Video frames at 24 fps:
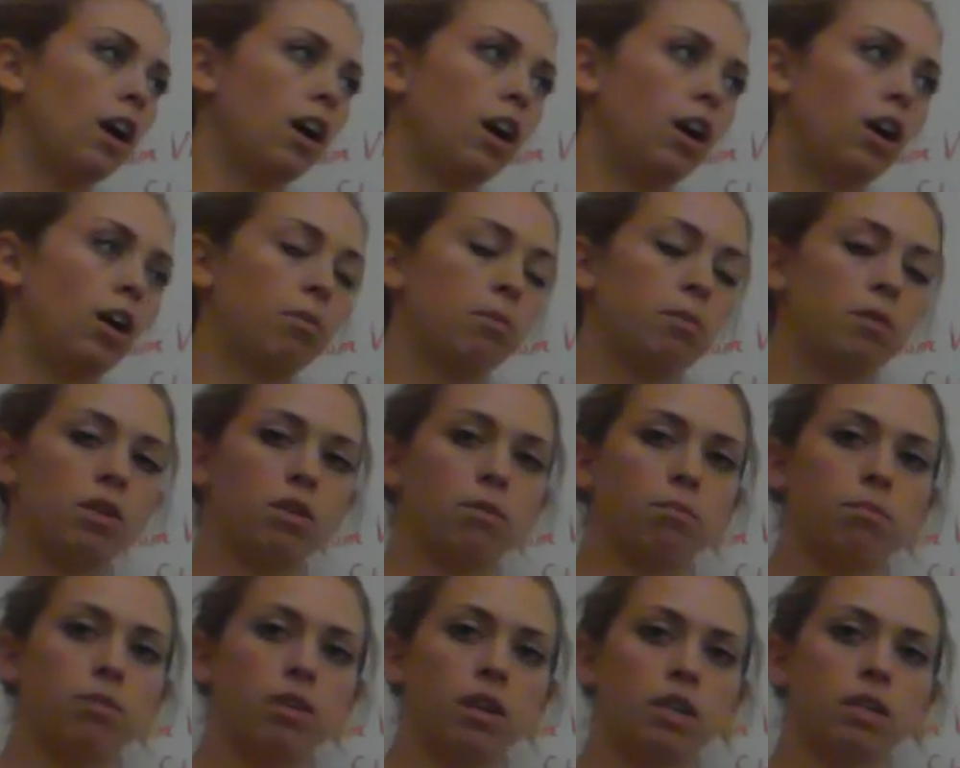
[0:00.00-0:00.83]

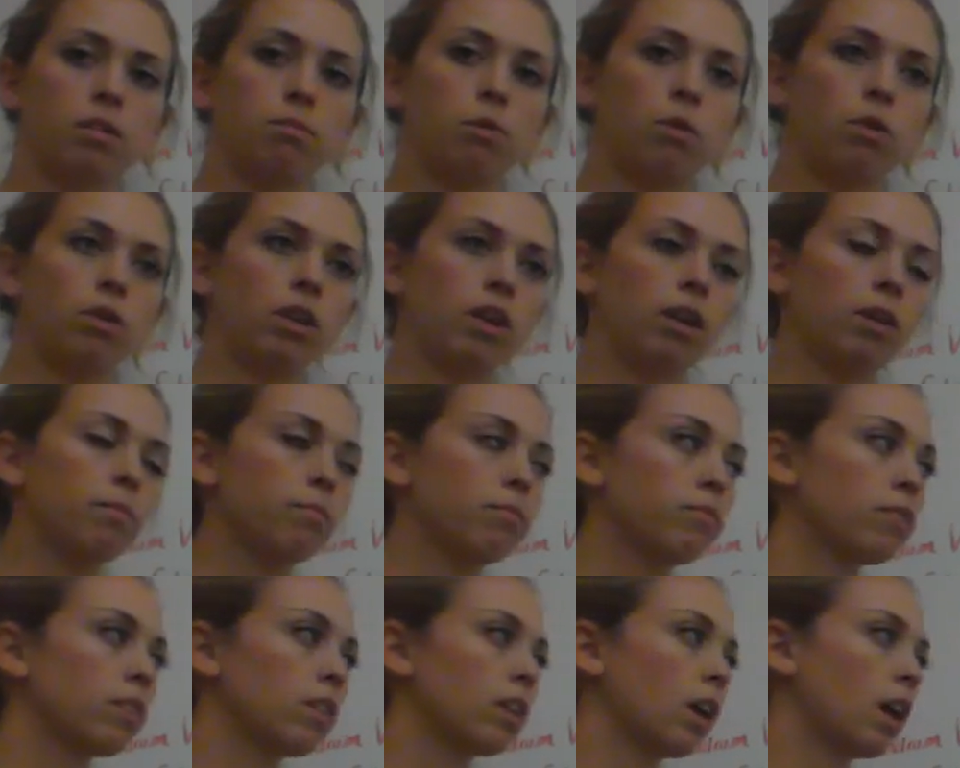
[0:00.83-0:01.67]
and
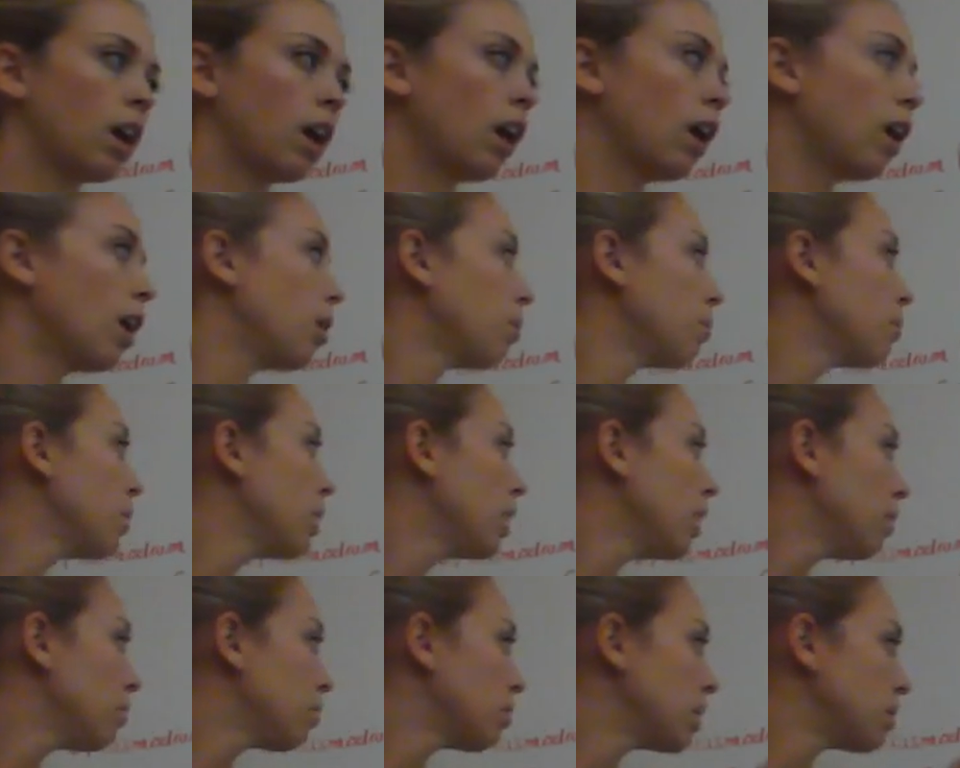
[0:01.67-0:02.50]
Plasmodium.
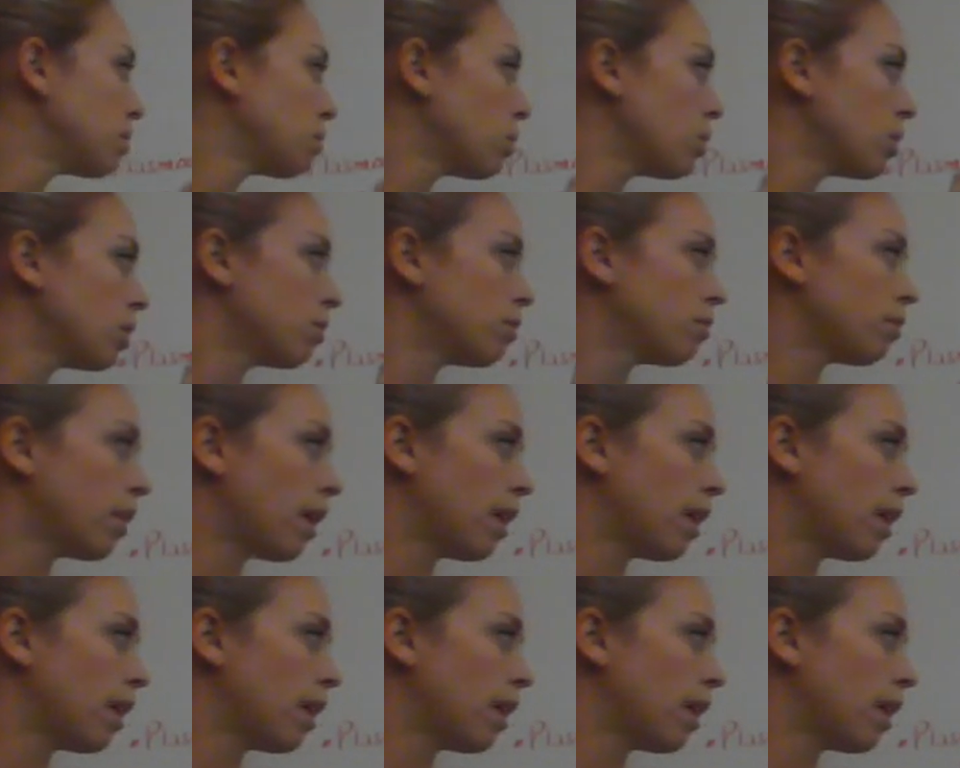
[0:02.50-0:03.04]
Plasmodium